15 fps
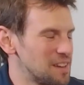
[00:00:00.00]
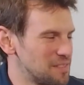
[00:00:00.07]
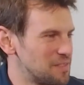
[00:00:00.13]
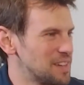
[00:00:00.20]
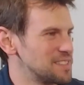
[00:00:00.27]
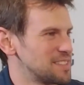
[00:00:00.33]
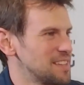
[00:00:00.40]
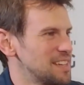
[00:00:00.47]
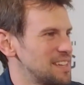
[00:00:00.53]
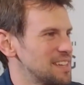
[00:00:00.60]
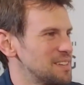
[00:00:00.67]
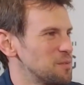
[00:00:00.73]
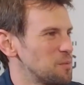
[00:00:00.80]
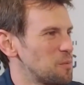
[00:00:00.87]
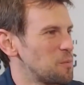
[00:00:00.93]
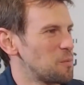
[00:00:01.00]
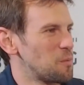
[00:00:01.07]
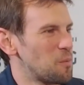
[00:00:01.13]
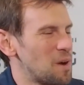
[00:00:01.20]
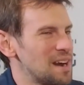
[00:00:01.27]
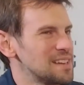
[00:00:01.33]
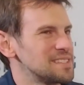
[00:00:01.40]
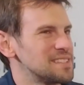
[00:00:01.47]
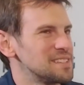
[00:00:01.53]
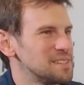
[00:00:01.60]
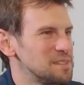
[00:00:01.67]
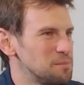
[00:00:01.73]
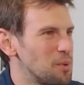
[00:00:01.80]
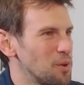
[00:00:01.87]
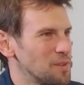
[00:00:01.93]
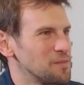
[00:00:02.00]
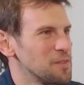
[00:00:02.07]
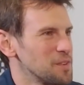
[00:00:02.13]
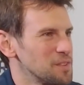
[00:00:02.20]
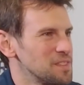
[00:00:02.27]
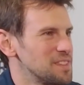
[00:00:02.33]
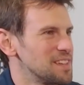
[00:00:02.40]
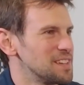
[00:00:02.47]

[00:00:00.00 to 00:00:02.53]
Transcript: events like it, why is it important for the